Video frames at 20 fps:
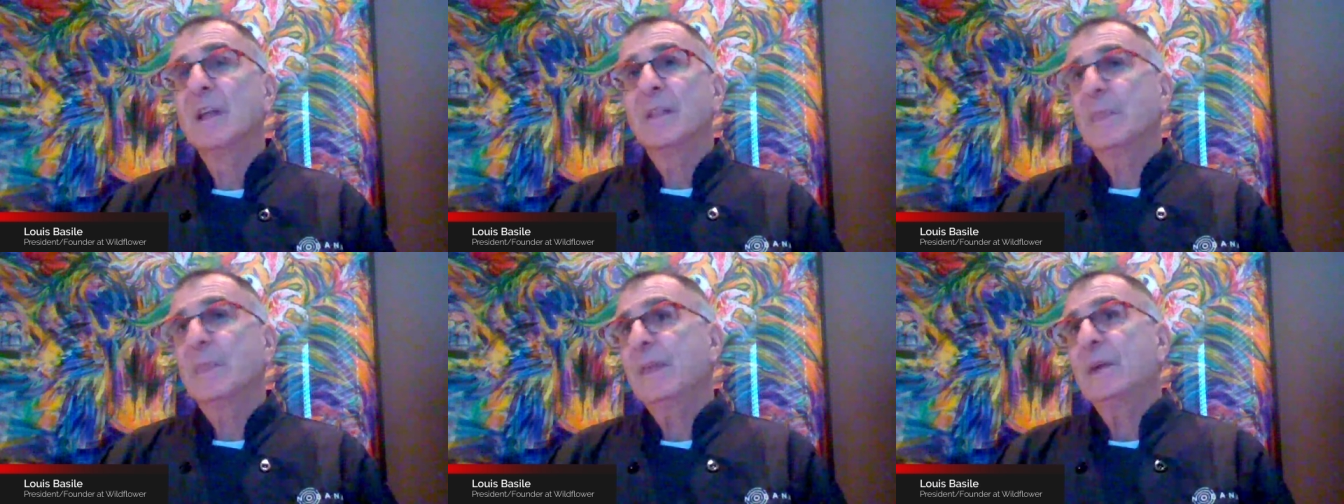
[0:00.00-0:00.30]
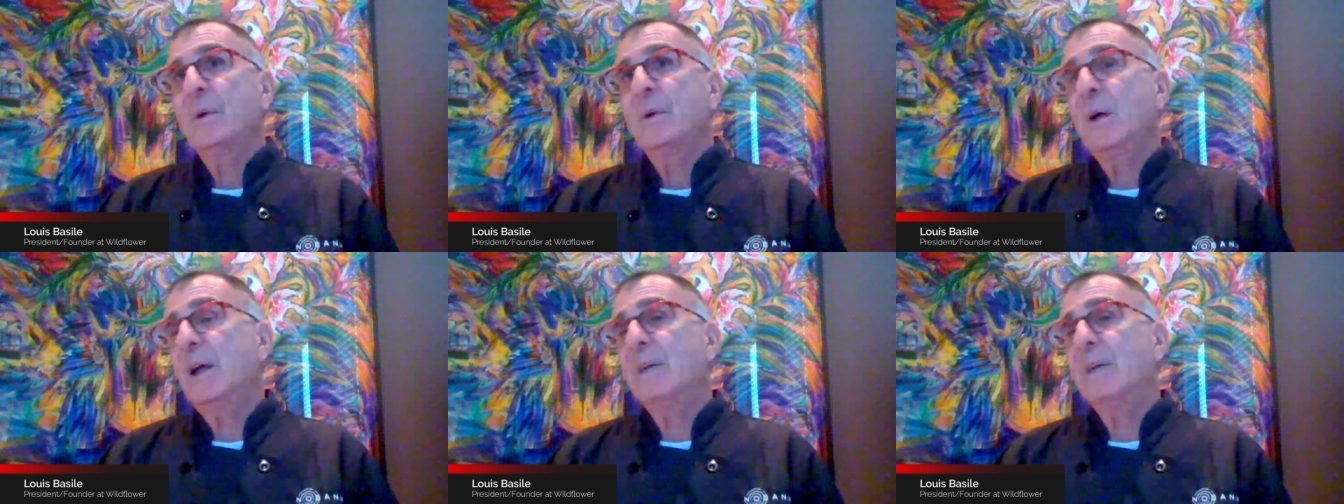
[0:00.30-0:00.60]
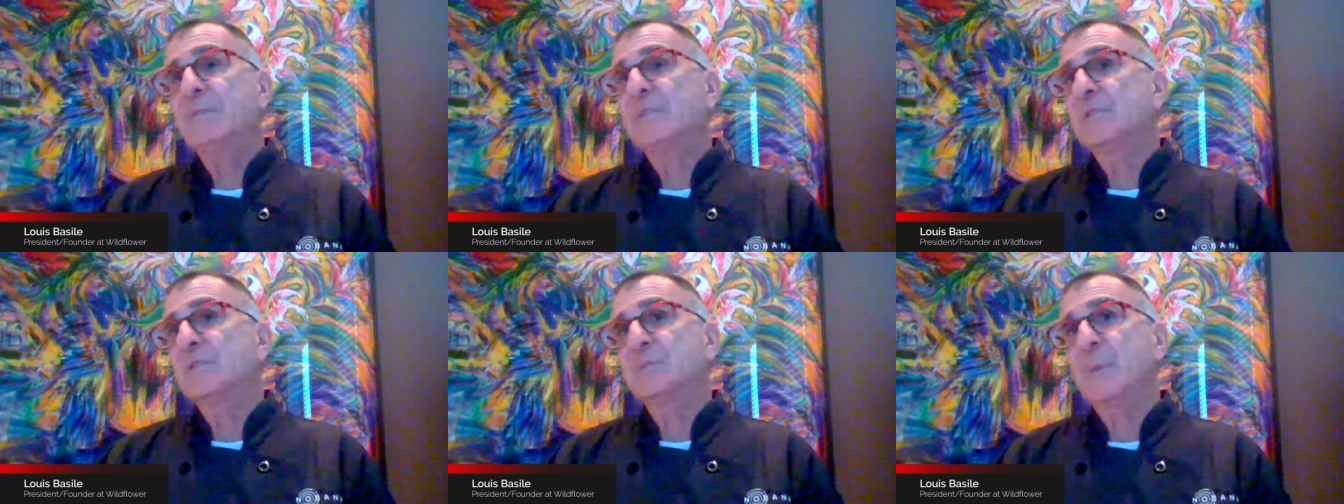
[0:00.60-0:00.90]
They don't
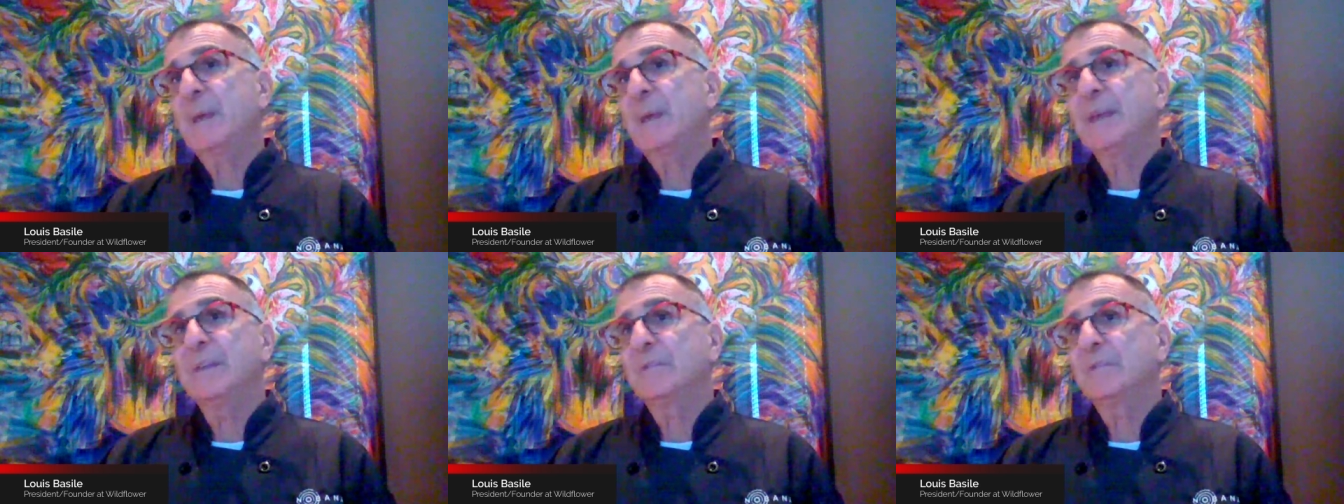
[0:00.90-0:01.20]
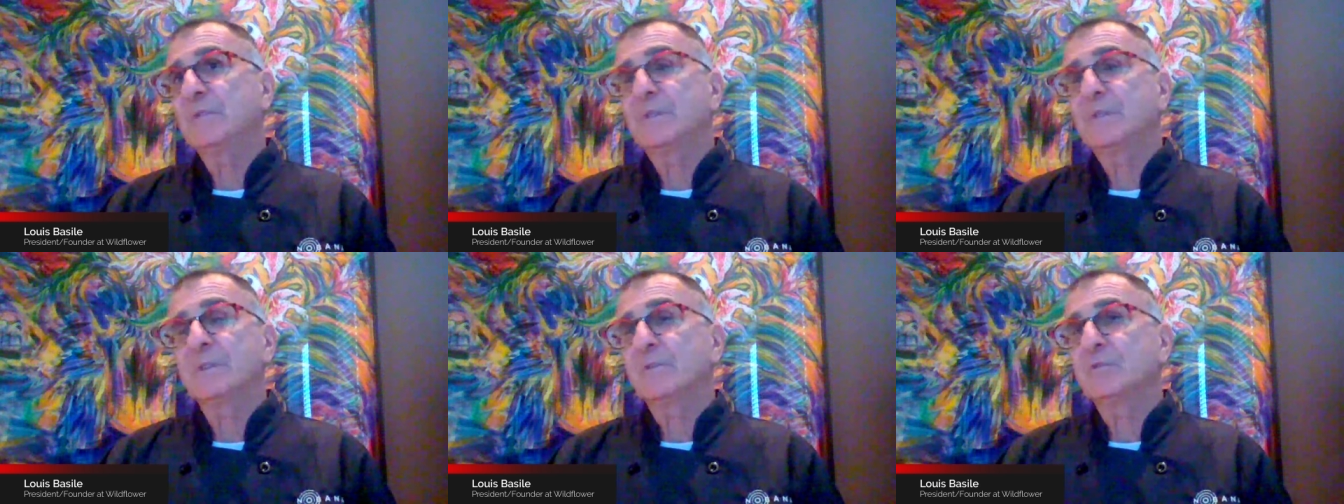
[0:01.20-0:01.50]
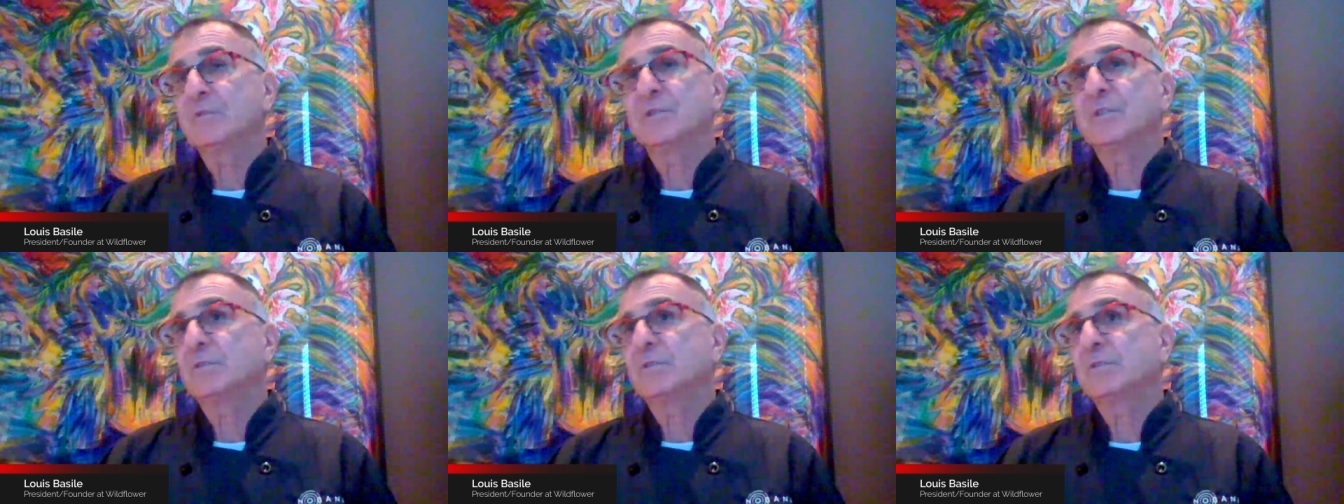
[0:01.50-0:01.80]
have the space. There's
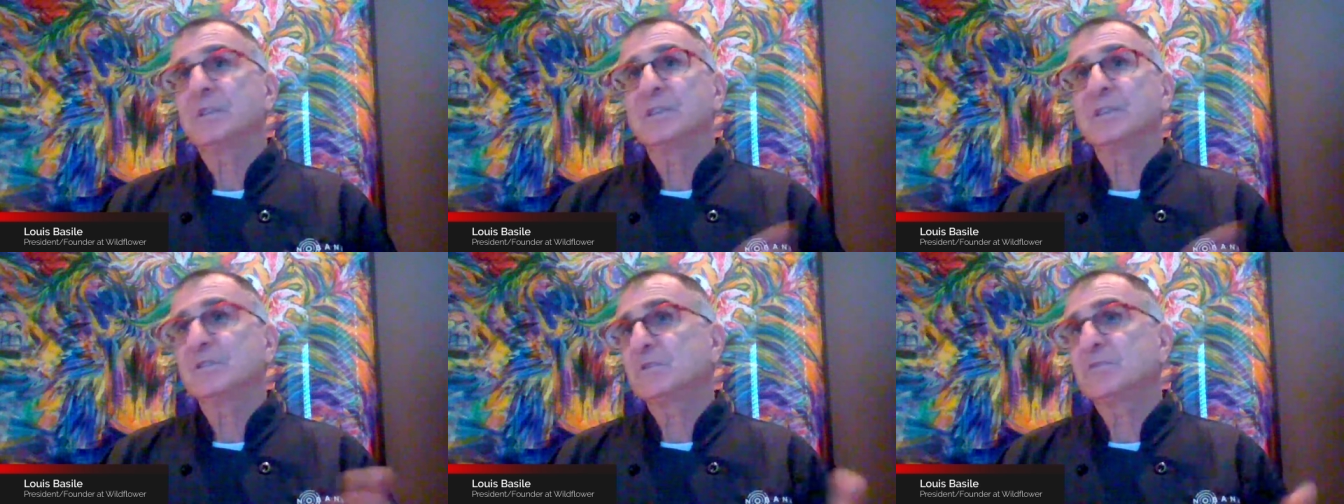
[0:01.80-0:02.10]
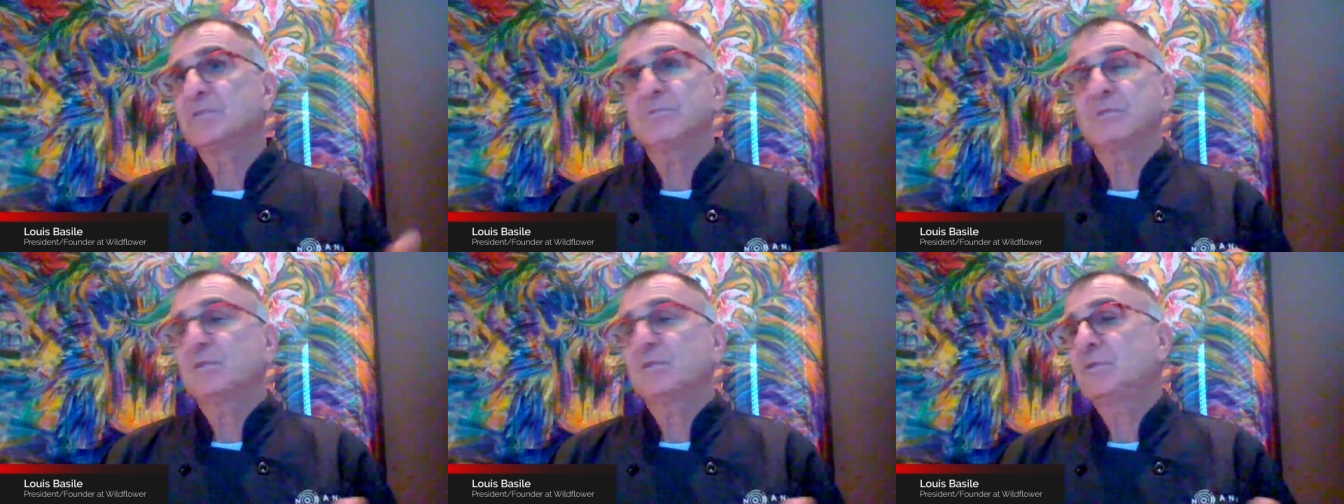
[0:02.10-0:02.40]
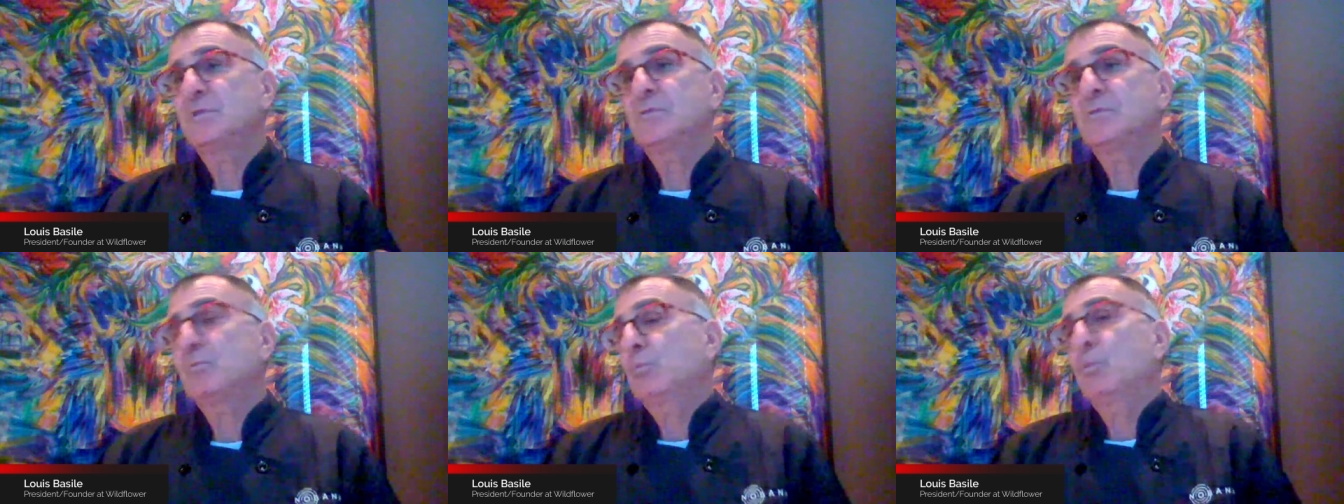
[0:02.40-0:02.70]
just this just